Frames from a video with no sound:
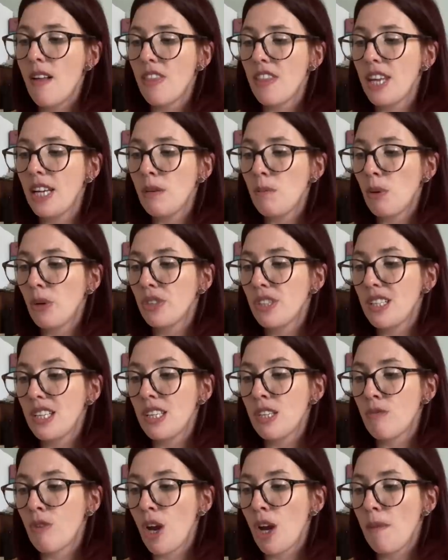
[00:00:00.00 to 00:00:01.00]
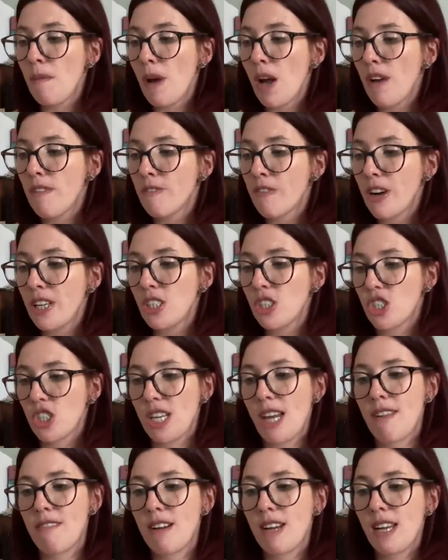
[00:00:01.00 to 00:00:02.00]
thin Ponte di Roma, French
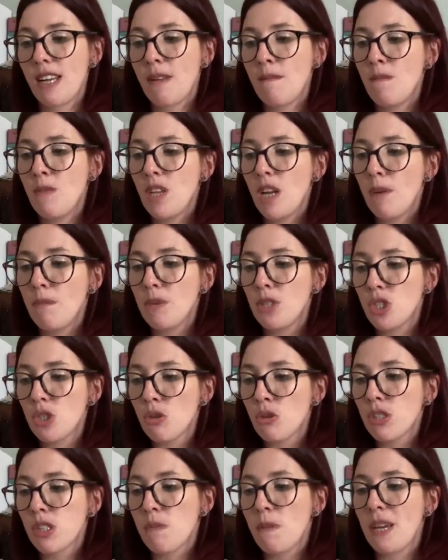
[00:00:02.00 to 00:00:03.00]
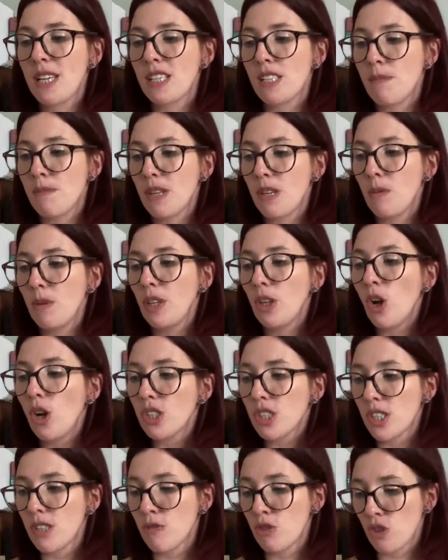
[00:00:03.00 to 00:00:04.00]
terry, and be sure to pick something with
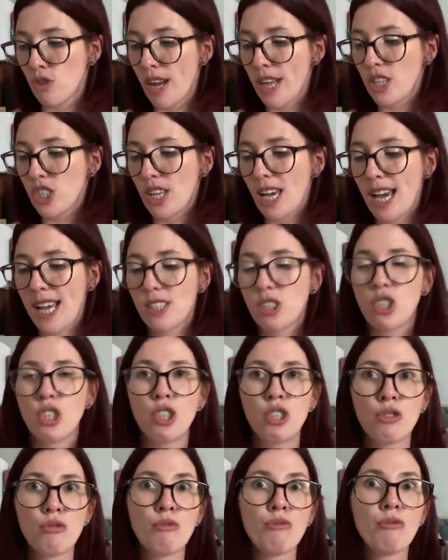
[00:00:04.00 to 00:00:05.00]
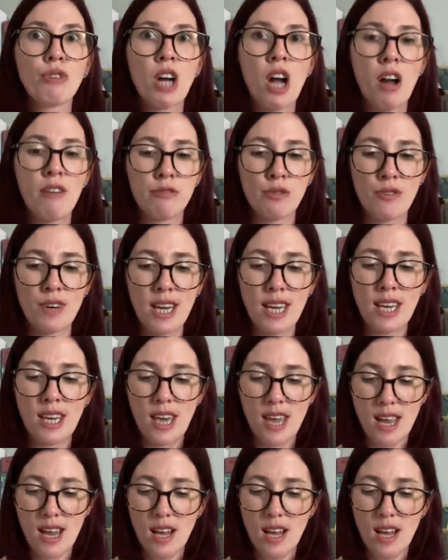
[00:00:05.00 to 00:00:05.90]
lots of stretch that has good recovery.